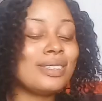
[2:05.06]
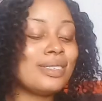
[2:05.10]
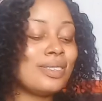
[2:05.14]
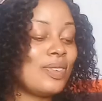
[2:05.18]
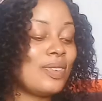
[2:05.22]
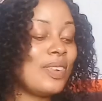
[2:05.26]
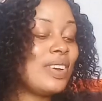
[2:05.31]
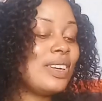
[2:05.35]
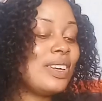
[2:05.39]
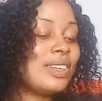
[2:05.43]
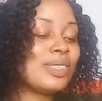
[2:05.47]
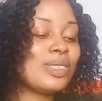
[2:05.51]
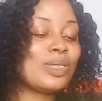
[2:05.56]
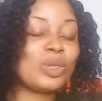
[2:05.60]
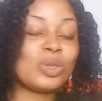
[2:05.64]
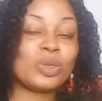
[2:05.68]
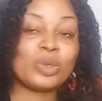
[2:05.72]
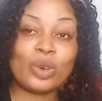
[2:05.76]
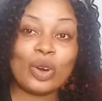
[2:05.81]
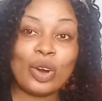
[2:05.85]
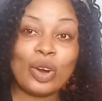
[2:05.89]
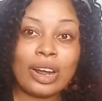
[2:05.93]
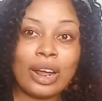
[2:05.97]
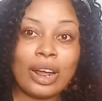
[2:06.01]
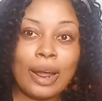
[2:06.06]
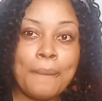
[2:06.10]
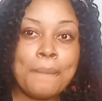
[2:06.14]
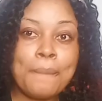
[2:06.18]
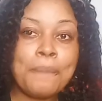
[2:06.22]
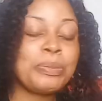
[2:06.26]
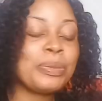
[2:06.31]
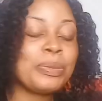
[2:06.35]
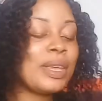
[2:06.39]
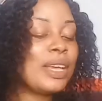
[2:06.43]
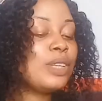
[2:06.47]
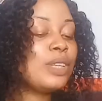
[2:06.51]
it's really strong,
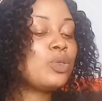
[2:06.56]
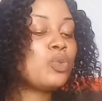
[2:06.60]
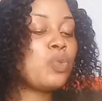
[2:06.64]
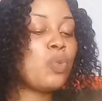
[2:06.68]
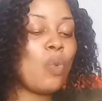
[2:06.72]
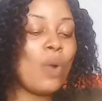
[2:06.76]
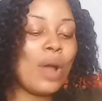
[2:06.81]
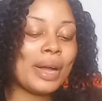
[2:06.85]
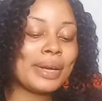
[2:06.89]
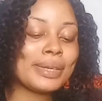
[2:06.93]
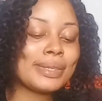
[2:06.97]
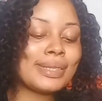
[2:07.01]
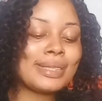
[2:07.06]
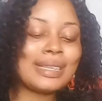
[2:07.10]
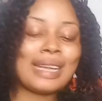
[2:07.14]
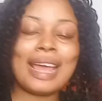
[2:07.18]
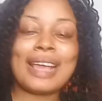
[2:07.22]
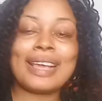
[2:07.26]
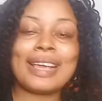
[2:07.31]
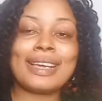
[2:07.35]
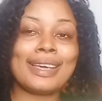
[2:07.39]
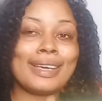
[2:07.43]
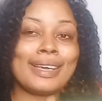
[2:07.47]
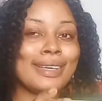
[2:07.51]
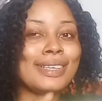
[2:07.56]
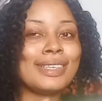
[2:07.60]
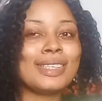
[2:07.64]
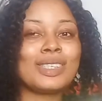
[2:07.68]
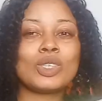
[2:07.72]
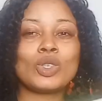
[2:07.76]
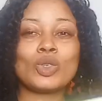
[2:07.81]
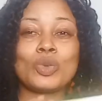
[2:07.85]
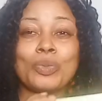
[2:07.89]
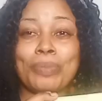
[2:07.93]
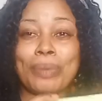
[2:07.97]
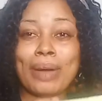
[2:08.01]
it works, like it's
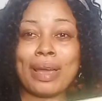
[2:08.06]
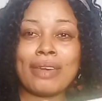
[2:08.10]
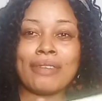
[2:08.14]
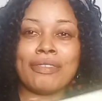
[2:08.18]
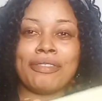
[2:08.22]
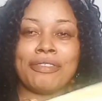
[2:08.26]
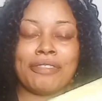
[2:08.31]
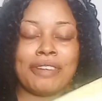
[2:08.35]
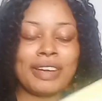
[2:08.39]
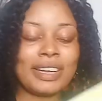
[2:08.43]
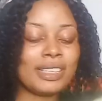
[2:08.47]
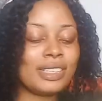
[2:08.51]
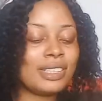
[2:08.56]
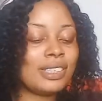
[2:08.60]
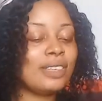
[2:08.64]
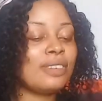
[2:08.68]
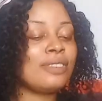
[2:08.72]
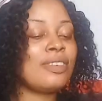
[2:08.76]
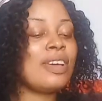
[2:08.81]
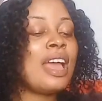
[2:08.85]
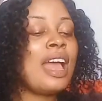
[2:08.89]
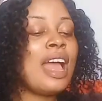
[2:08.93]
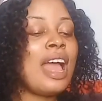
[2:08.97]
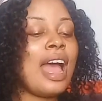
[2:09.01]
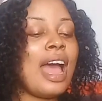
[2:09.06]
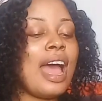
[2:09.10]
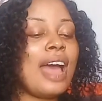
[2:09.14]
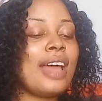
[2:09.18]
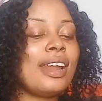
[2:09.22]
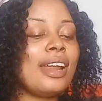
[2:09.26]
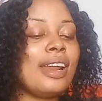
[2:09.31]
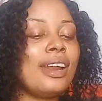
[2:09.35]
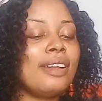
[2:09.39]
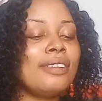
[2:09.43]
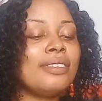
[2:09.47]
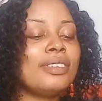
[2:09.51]
super effective.
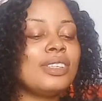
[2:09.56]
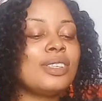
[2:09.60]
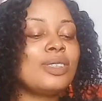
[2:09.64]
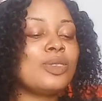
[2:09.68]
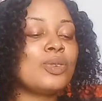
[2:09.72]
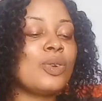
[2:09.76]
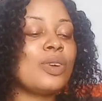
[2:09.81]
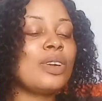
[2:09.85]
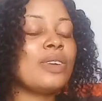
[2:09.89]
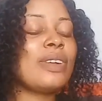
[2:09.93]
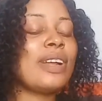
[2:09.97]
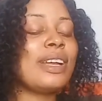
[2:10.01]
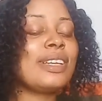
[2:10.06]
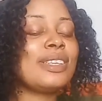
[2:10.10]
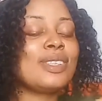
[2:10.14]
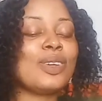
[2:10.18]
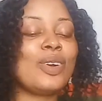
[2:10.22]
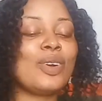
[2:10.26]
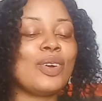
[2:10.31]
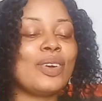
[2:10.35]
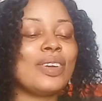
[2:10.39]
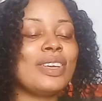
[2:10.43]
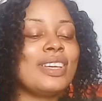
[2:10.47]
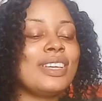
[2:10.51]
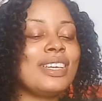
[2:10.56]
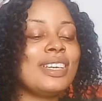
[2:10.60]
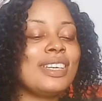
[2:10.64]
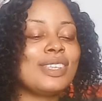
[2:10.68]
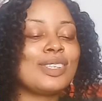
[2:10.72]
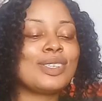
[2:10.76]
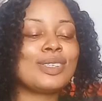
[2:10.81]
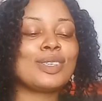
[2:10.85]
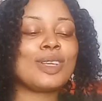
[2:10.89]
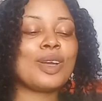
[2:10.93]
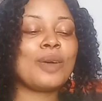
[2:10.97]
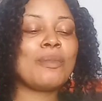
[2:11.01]
And I love this snow white oil.
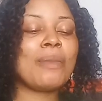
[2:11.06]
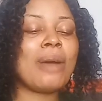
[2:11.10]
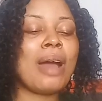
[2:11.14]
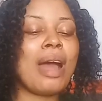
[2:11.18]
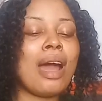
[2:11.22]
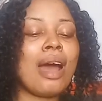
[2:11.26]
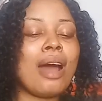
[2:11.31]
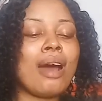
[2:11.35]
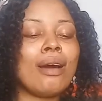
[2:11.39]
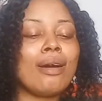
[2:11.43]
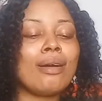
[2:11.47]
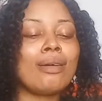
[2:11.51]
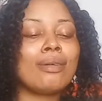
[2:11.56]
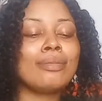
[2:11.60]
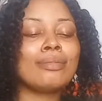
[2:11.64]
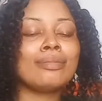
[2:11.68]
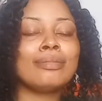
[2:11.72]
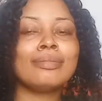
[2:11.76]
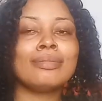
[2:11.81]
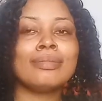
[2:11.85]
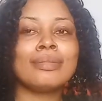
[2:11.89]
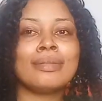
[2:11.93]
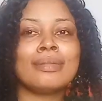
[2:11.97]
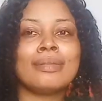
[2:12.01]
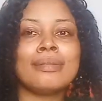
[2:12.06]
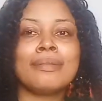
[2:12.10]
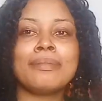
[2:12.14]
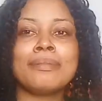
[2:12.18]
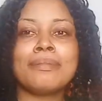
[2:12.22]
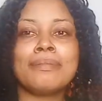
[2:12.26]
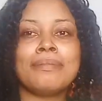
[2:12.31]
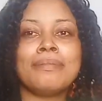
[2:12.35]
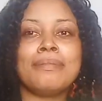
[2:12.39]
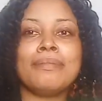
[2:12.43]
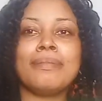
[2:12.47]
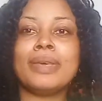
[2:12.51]
It's somehow
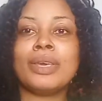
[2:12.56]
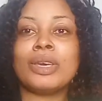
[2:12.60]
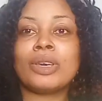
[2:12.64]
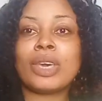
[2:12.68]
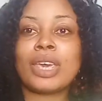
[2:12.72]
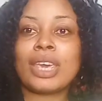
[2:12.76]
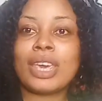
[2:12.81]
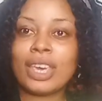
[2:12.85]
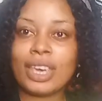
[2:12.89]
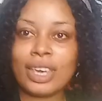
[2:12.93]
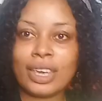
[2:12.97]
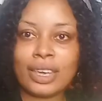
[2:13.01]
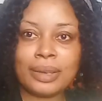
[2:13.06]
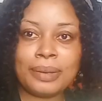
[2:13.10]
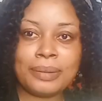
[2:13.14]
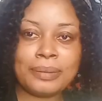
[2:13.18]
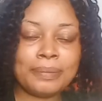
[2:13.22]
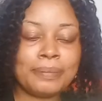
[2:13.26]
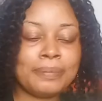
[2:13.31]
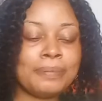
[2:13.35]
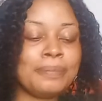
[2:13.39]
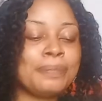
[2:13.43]
milky.